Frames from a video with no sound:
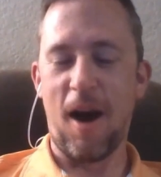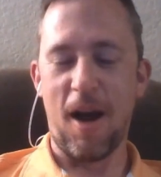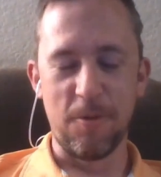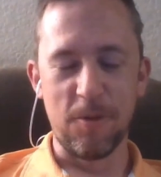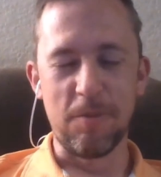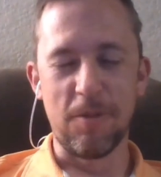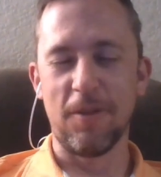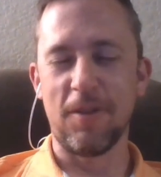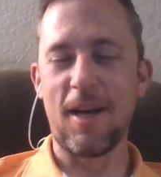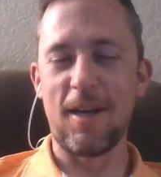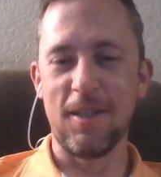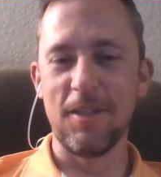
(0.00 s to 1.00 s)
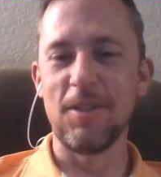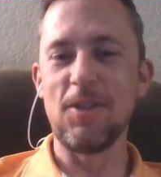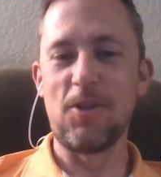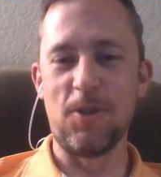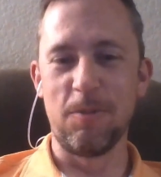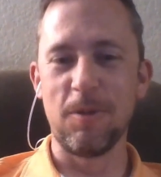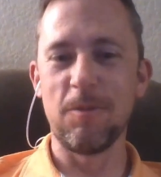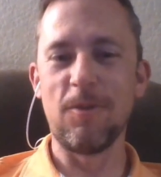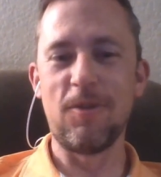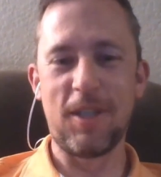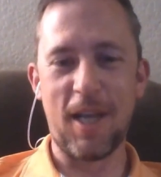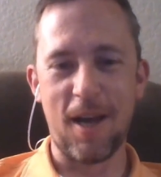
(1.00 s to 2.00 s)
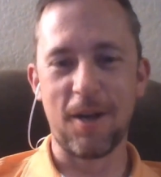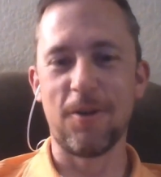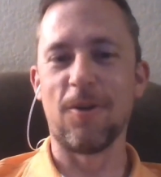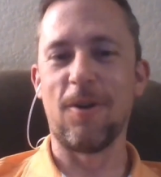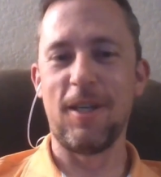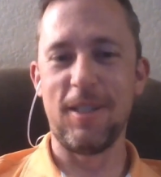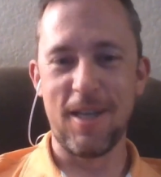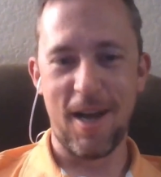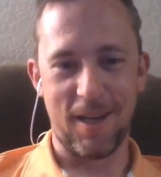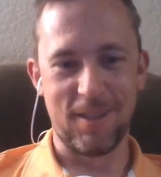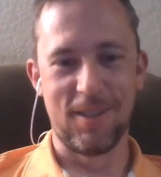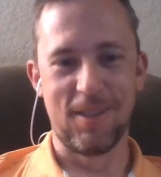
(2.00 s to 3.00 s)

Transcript: would put that in the stupid movie category, yes.